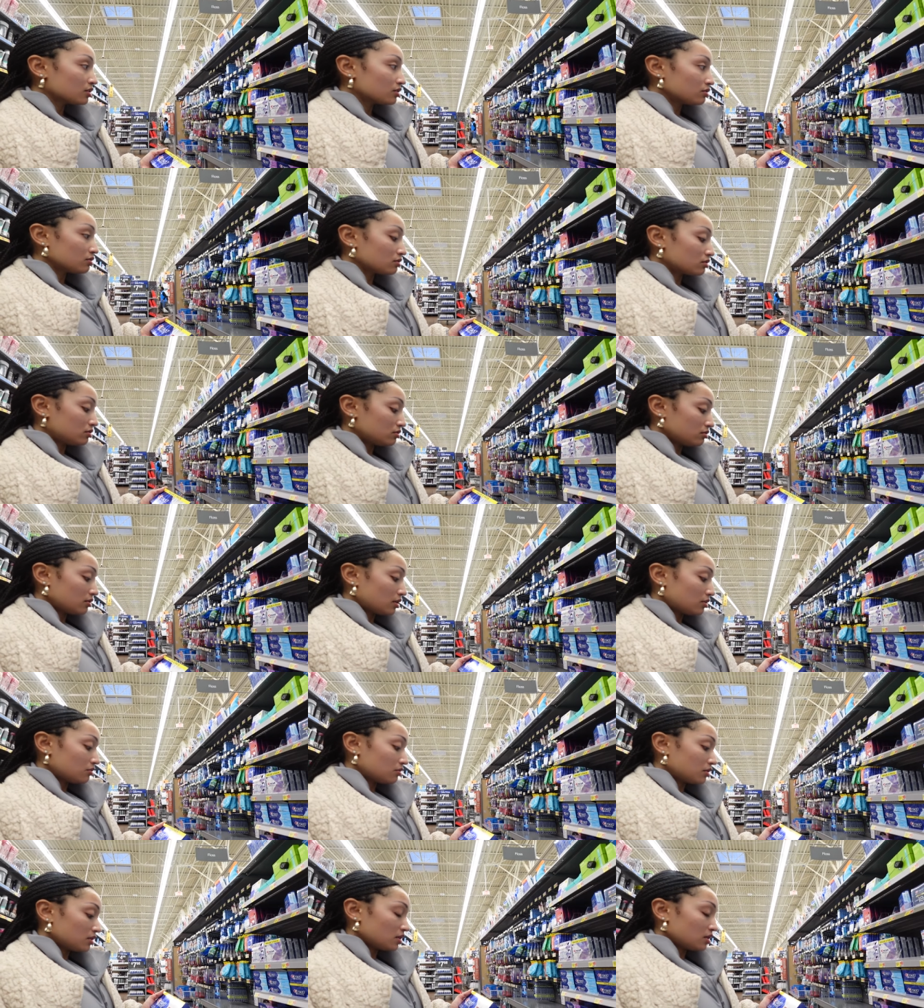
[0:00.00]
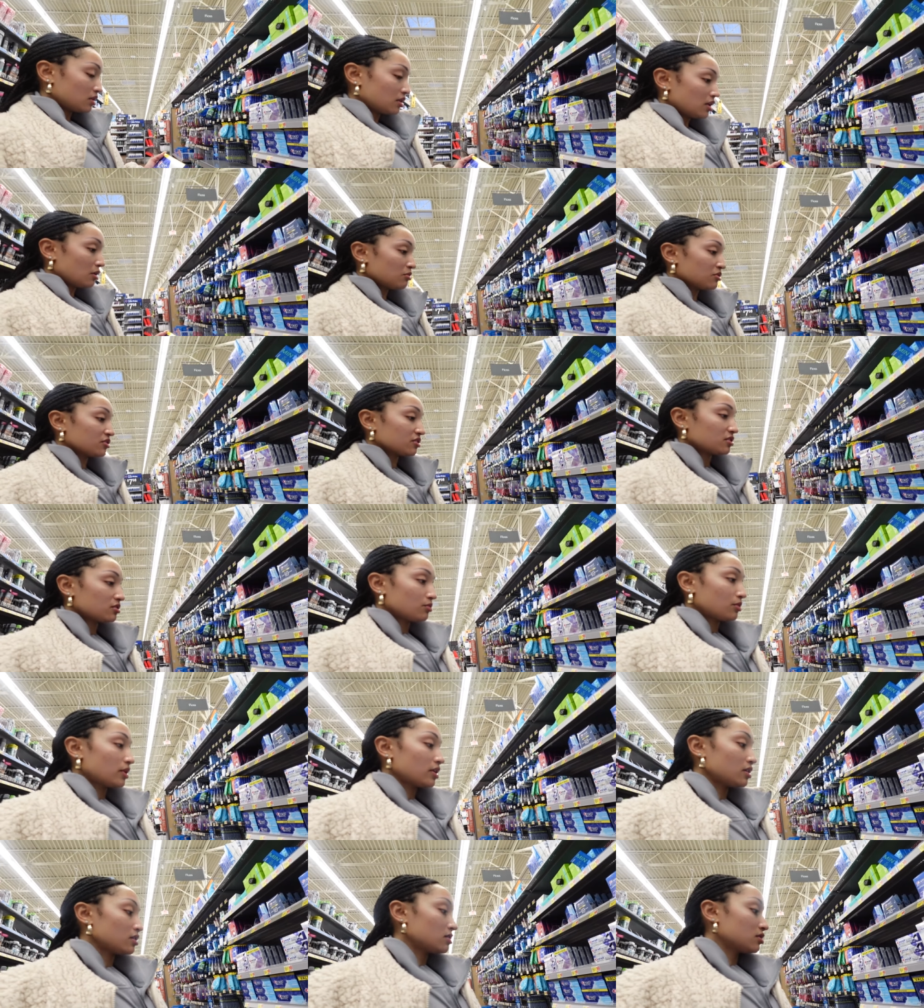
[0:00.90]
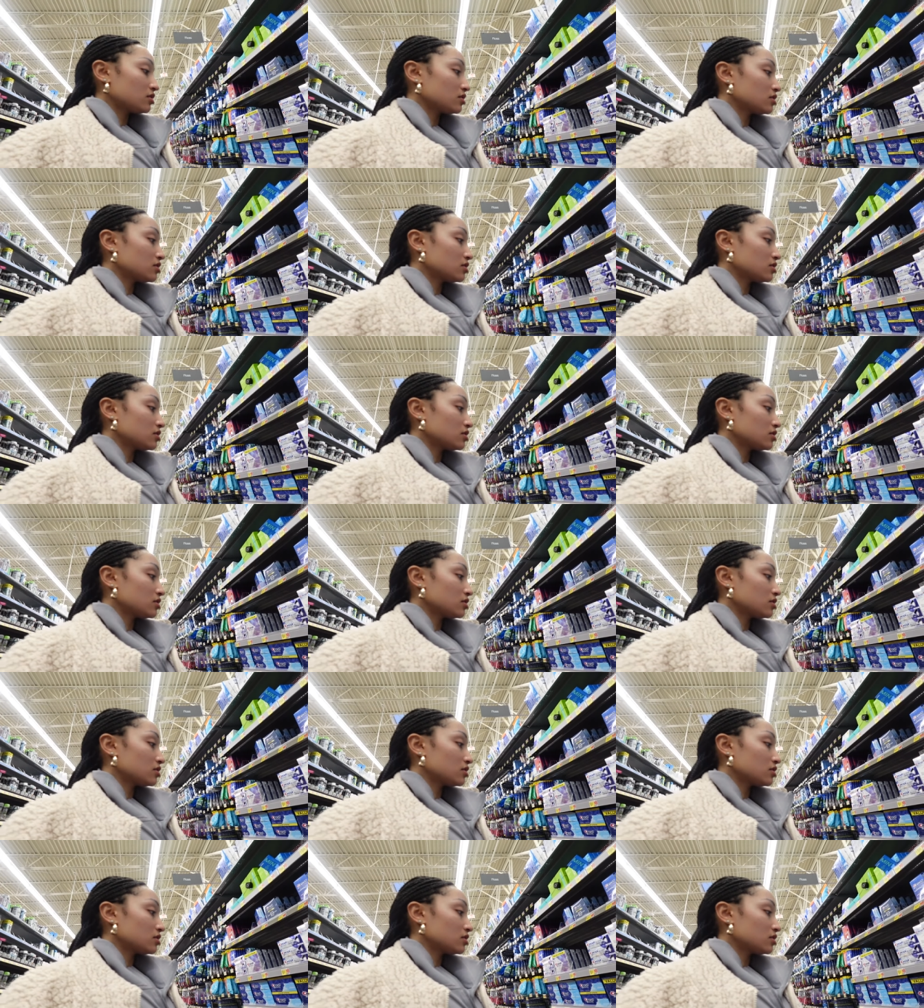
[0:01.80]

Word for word: or do I want Glamorous White?